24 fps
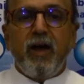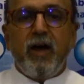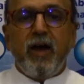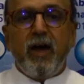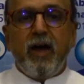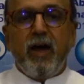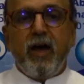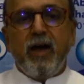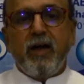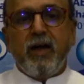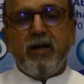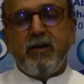
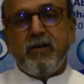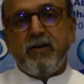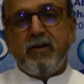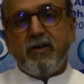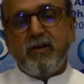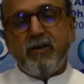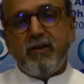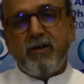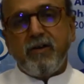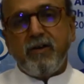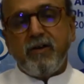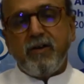and
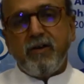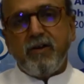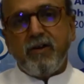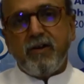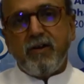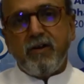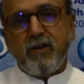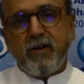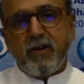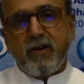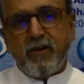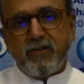
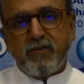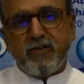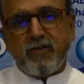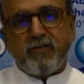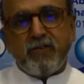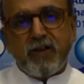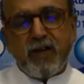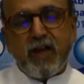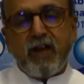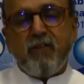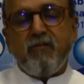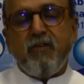there is a
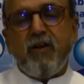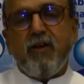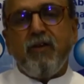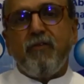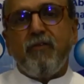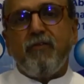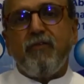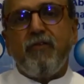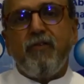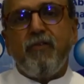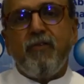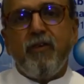second
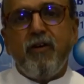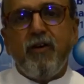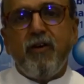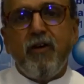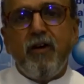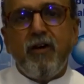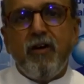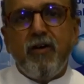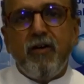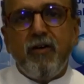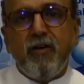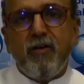
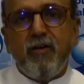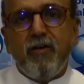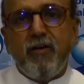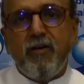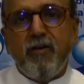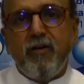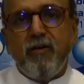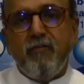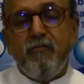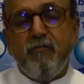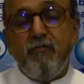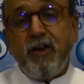
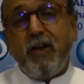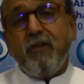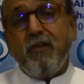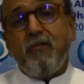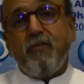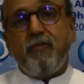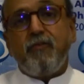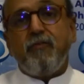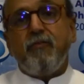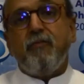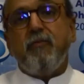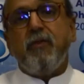wave
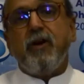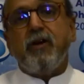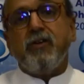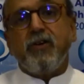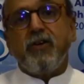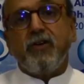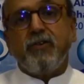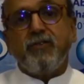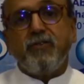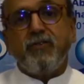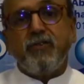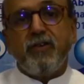of
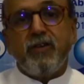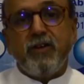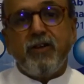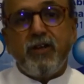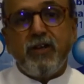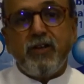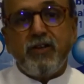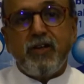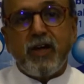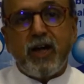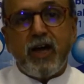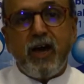mergers in
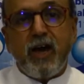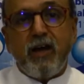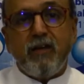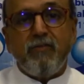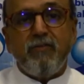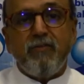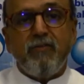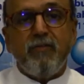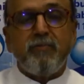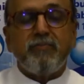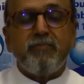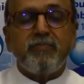the
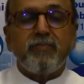Gulf.